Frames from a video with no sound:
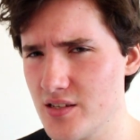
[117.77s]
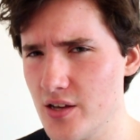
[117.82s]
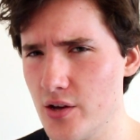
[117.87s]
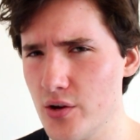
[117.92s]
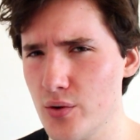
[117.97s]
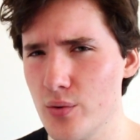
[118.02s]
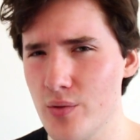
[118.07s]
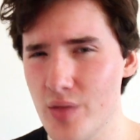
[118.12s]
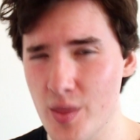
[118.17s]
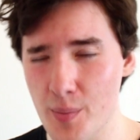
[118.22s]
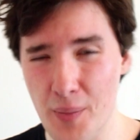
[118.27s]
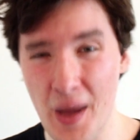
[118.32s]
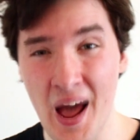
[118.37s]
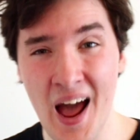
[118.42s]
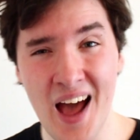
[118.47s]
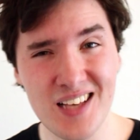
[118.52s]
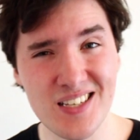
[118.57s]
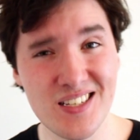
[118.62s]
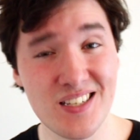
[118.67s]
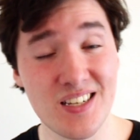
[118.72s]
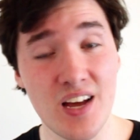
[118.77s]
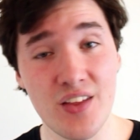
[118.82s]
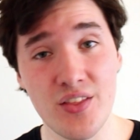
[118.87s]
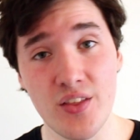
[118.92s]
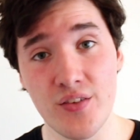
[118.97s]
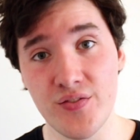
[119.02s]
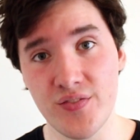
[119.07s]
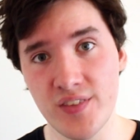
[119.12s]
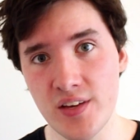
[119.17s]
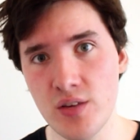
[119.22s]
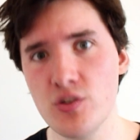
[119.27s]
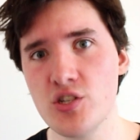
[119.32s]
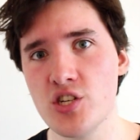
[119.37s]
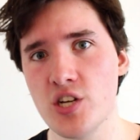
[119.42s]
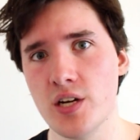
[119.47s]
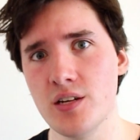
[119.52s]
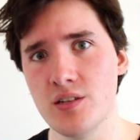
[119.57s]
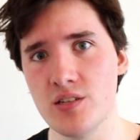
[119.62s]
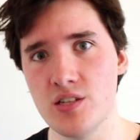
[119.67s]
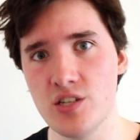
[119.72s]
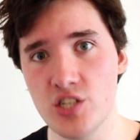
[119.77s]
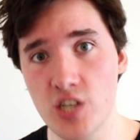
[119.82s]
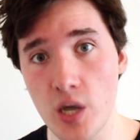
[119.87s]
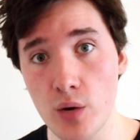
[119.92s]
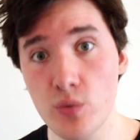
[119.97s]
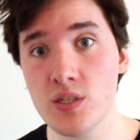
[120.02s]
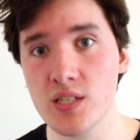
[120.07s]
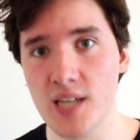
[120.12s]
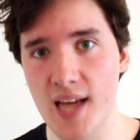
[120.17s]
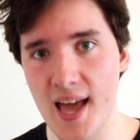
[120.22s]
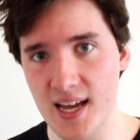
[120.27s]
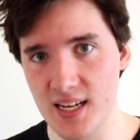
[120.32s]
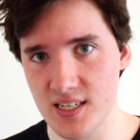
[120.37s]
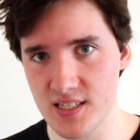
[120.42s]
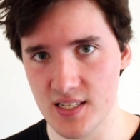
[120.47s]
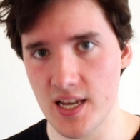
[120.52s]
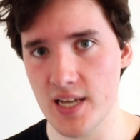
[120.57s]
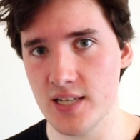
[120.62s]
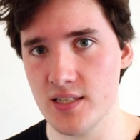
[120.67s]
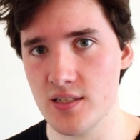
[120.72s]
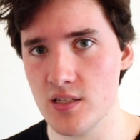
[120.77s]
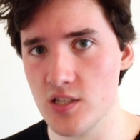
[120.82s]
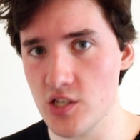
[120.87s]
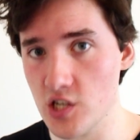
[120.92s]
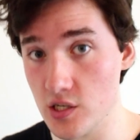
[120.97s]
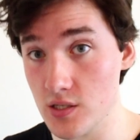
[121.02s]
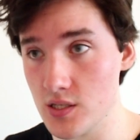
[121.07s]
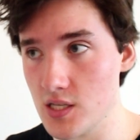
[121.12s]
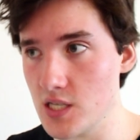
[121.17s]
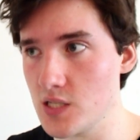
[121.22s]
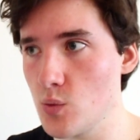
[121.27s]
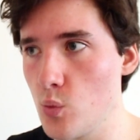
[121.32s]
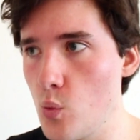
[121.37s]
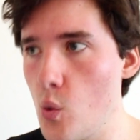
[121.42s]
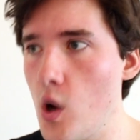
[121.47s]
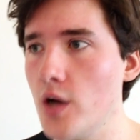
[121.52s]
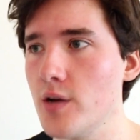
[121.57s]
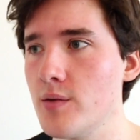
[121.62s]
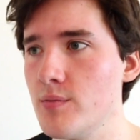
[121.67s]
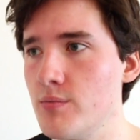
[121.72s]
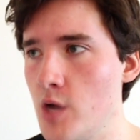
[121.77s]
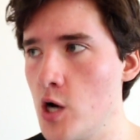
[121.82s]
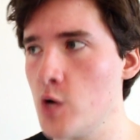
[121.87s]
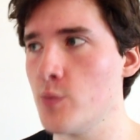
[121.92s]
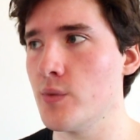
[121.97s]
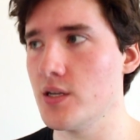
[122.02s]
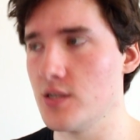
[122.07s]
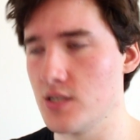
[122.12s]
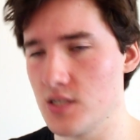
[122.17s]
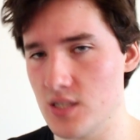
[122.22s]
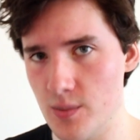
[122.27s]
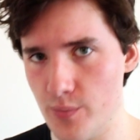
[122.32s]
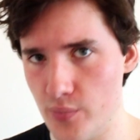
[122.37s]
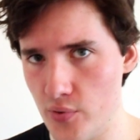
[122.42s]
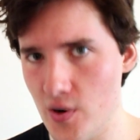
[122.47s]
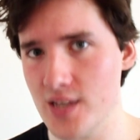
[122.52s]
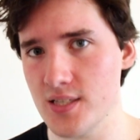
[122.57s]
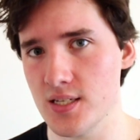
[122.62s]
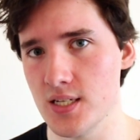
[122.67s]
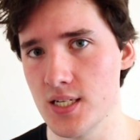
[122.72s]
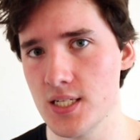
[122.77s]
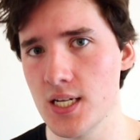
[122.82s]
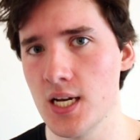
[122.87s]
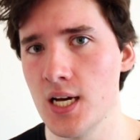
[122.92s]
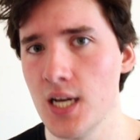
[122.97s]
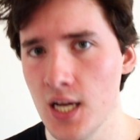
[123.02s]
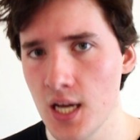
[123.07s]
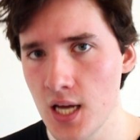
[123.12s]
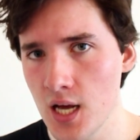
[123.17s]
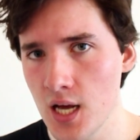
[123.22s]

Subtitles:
So the past and the future don't exist, just this one moment, the present.